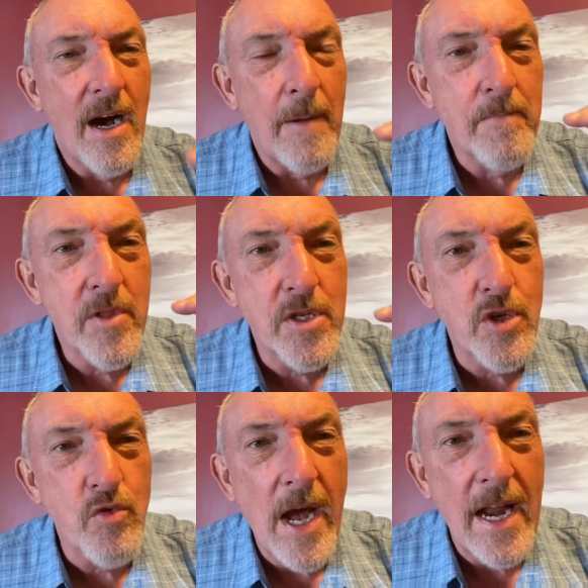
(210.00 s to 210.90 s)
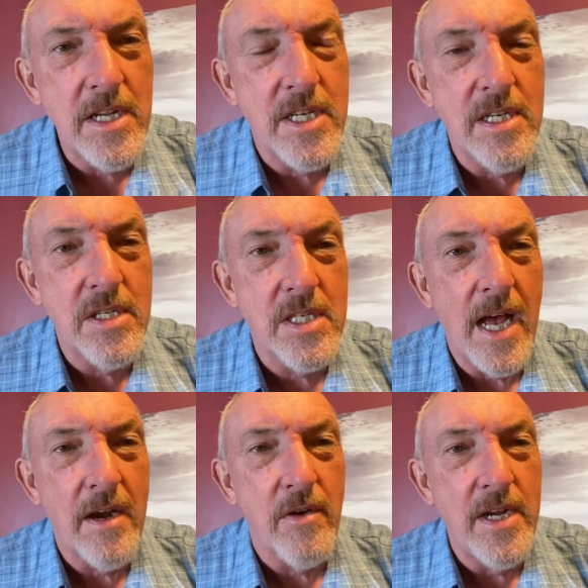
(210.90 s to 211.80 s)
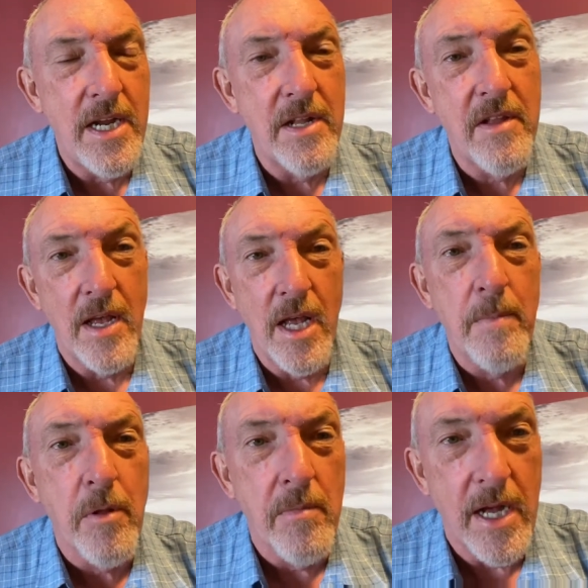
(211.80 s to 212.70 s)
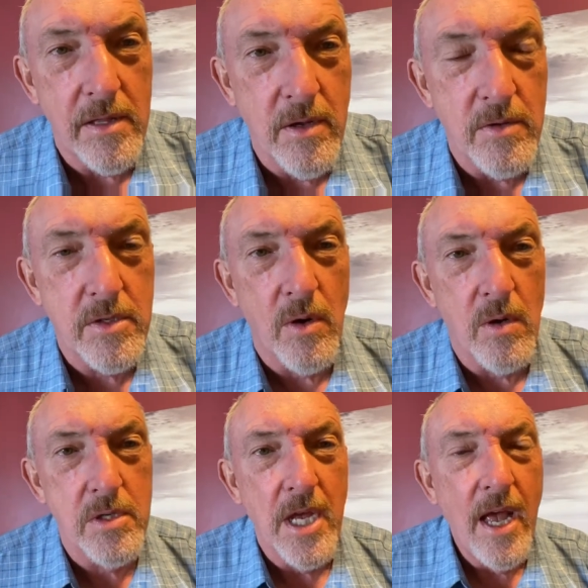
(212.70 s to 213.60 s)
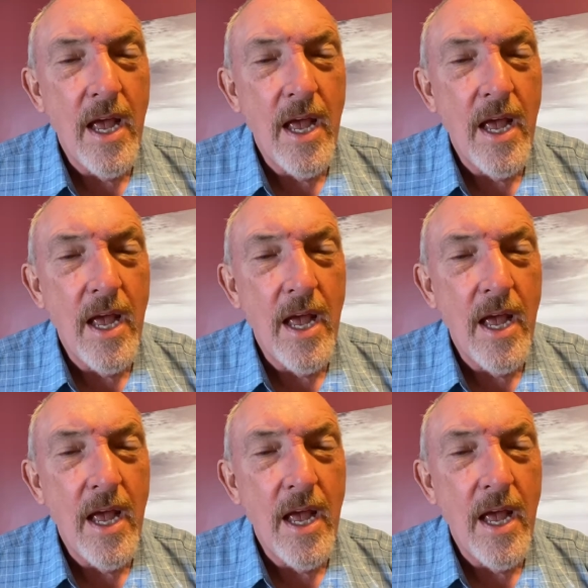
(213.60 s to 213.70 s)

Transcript: the strategies that are needed to implement those goals.